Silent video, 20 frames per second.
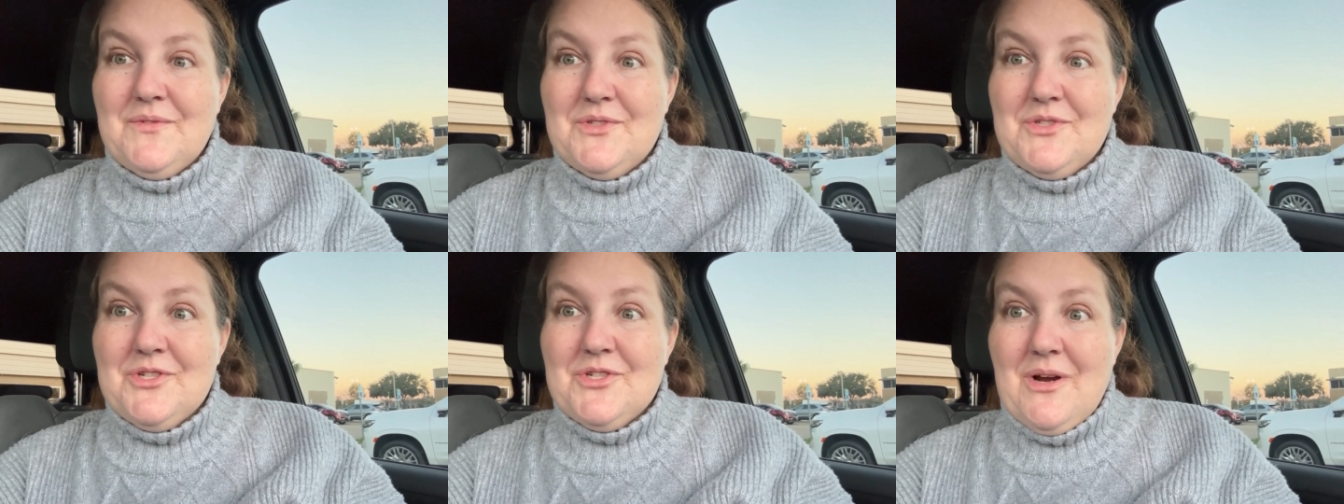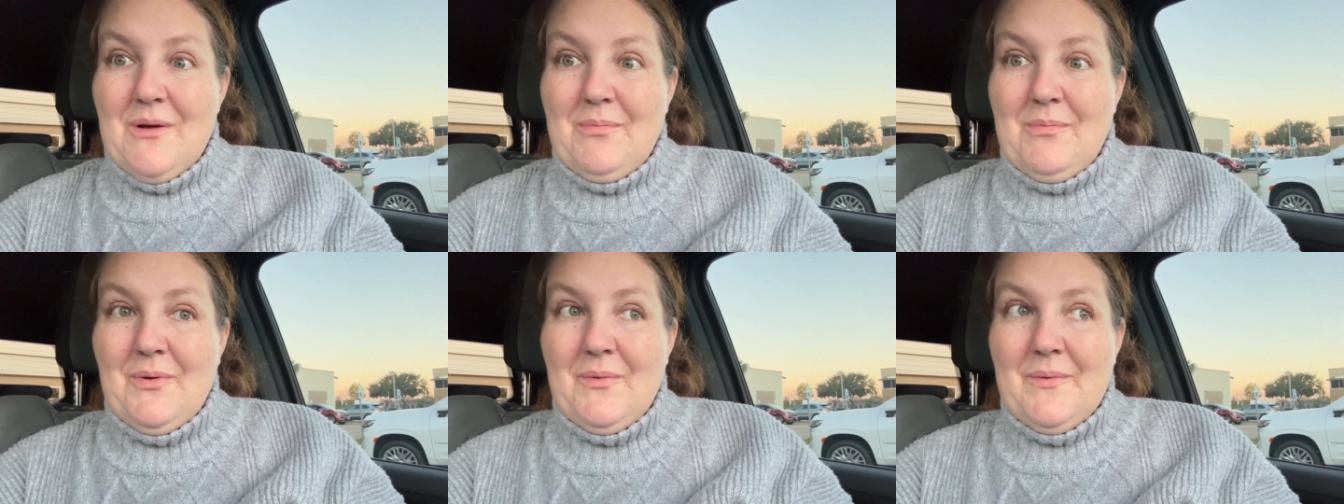
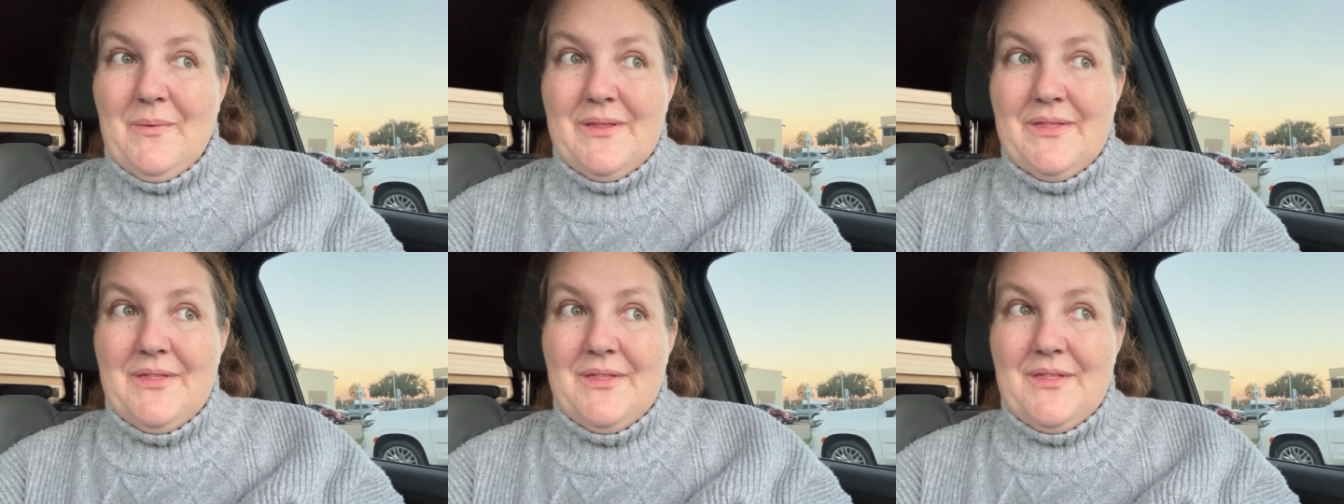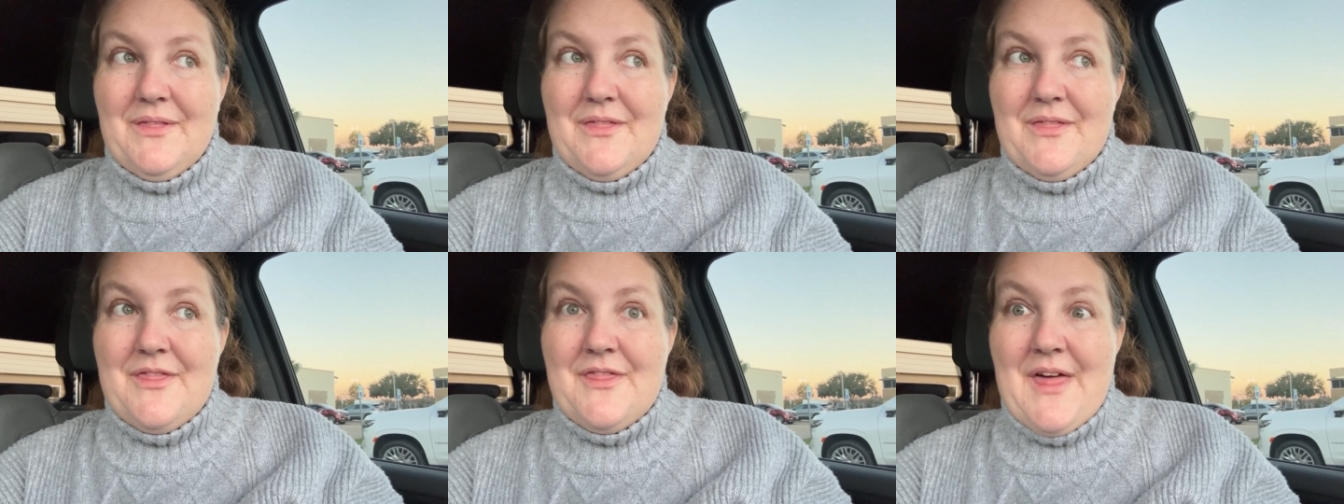trouble with
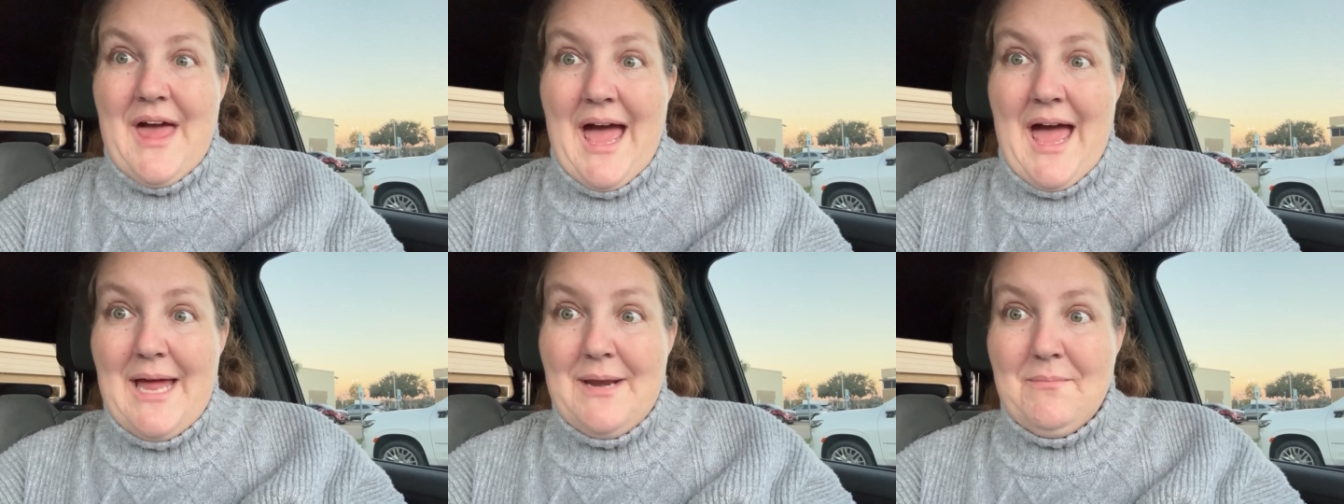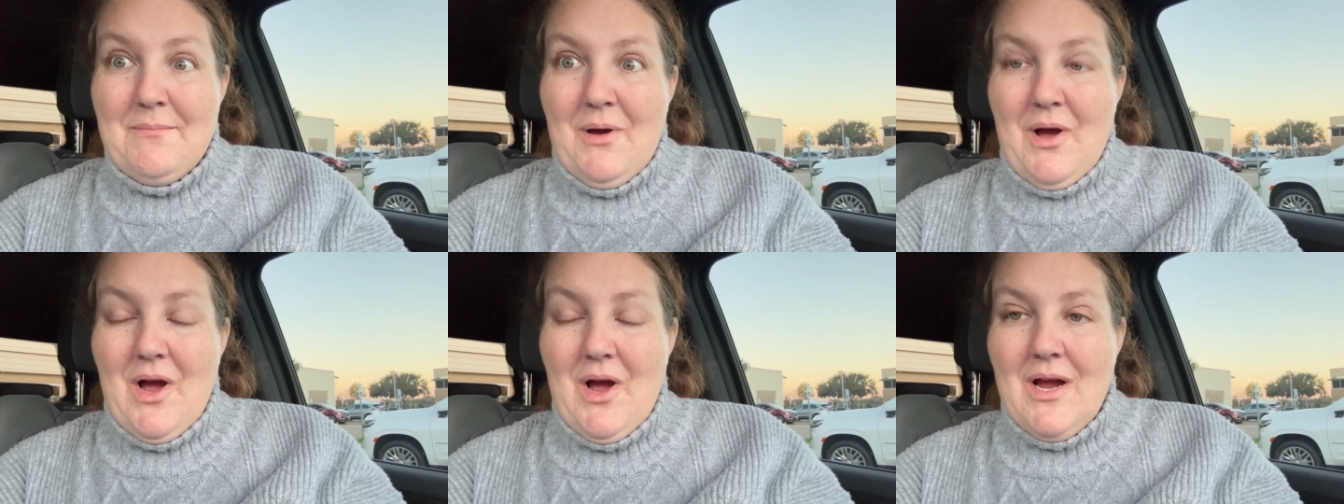
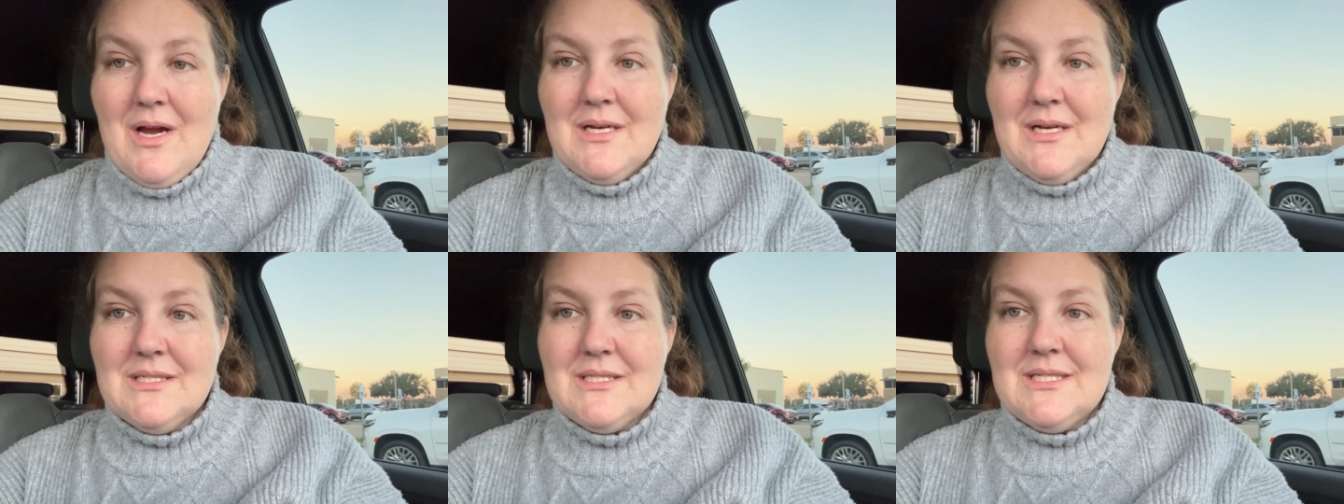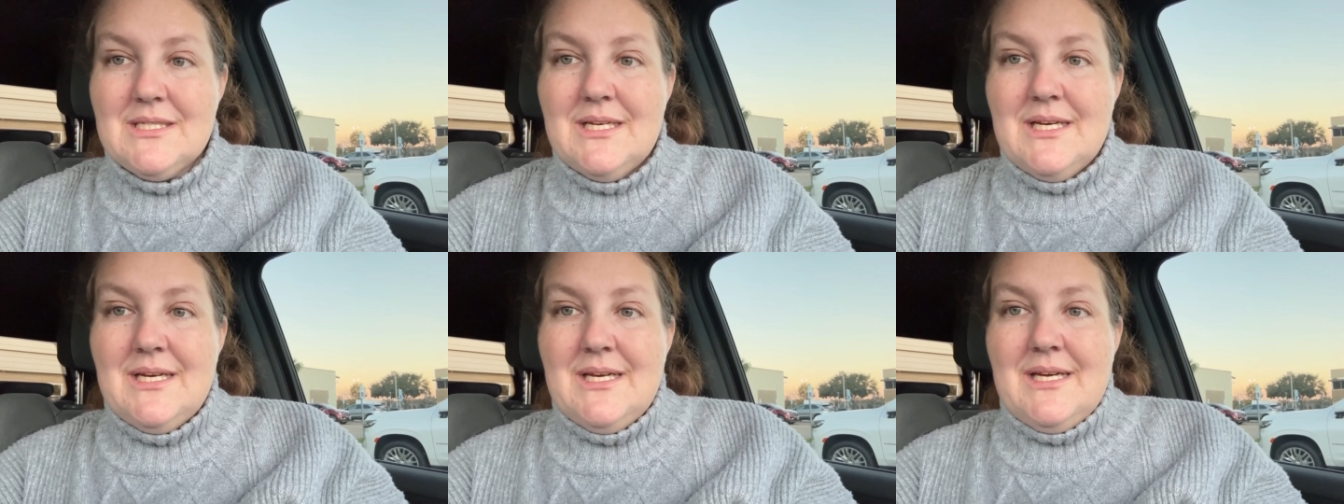that part